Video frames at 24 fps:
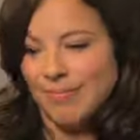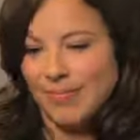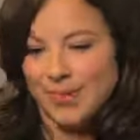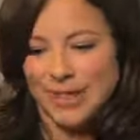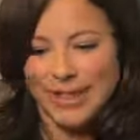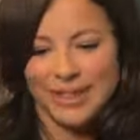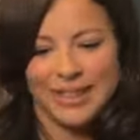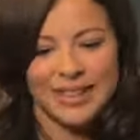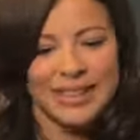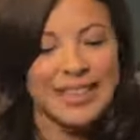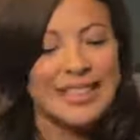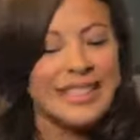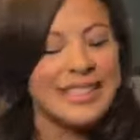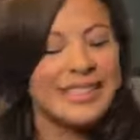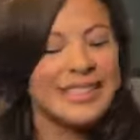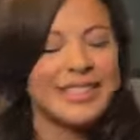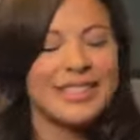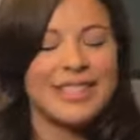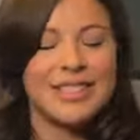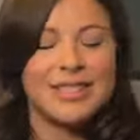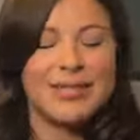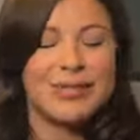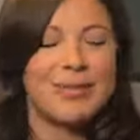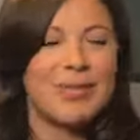the
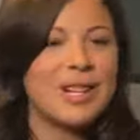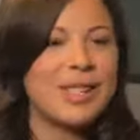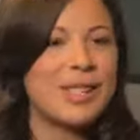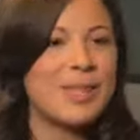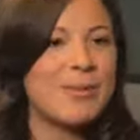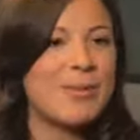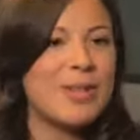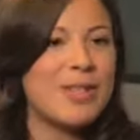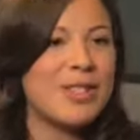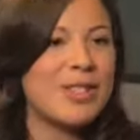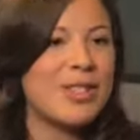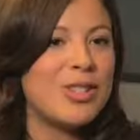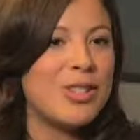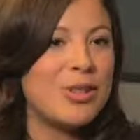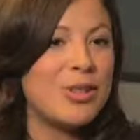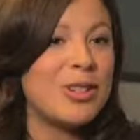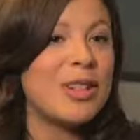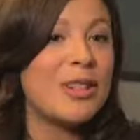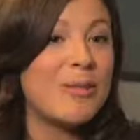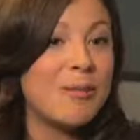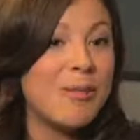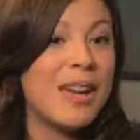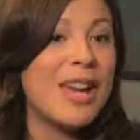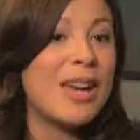list of recipes that you
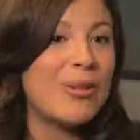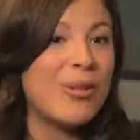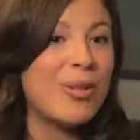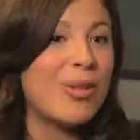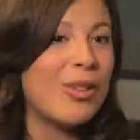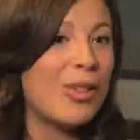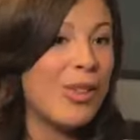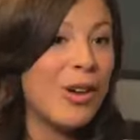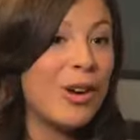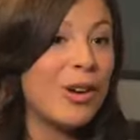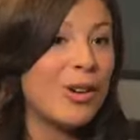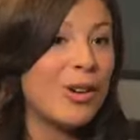can make with